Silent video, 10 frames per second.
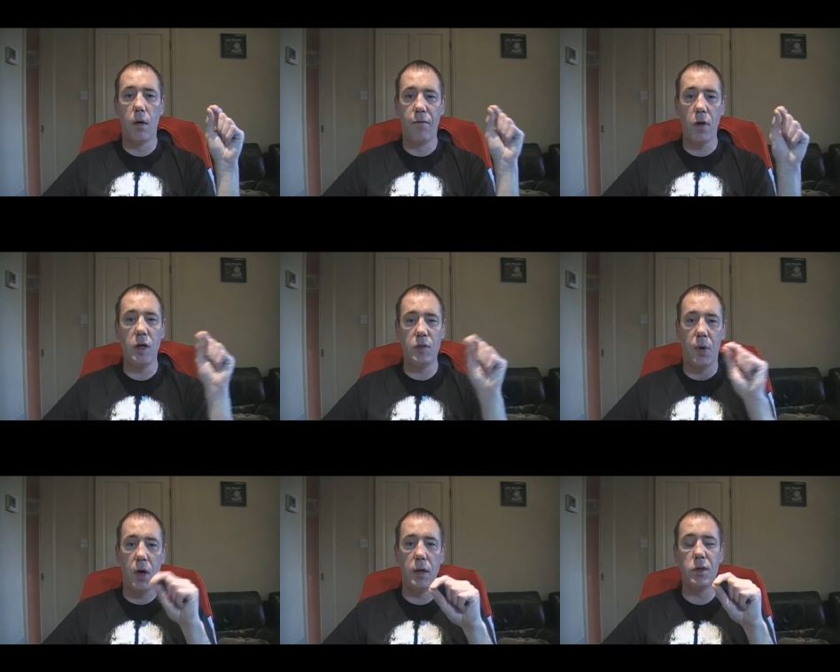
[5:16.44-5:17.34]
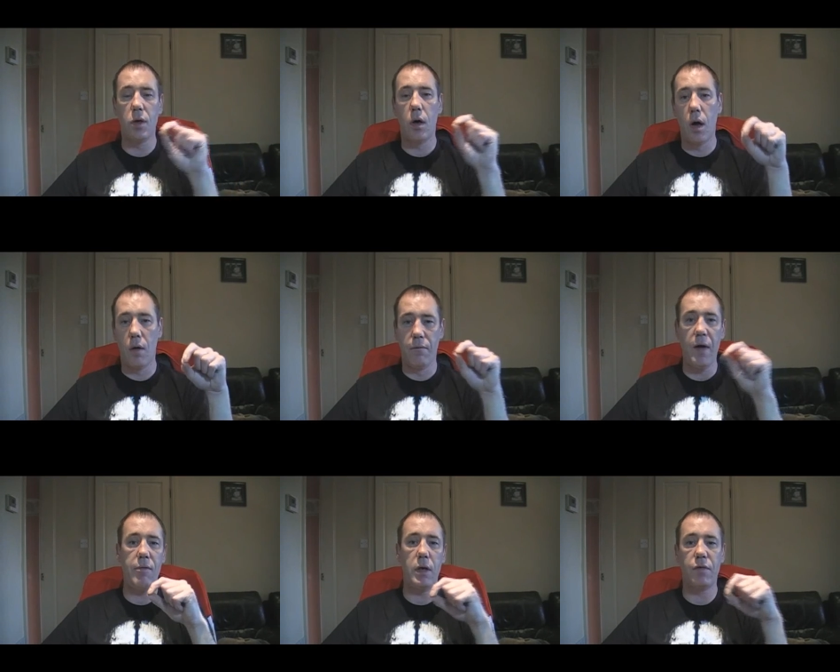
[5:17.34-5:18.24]
voltage points,
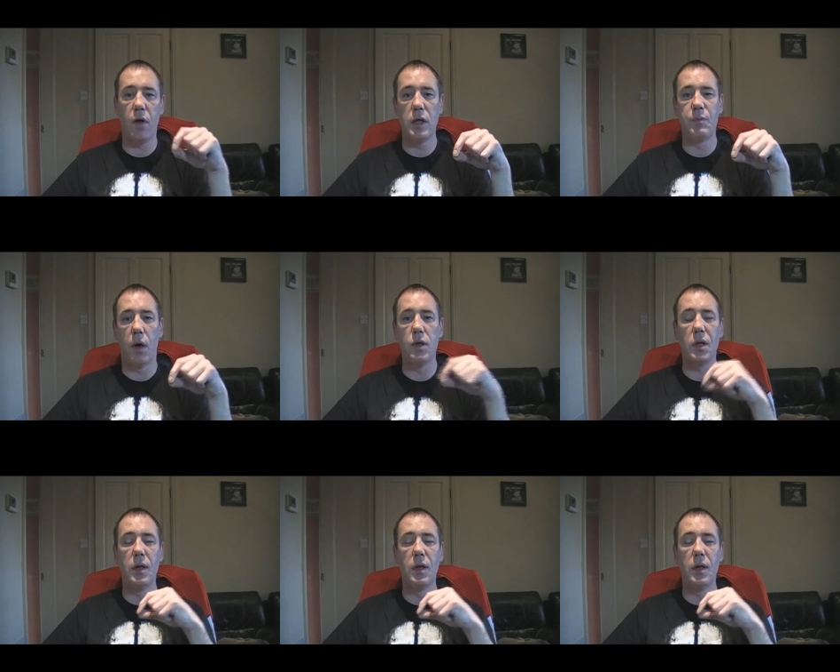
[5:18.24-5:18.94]
various voltage points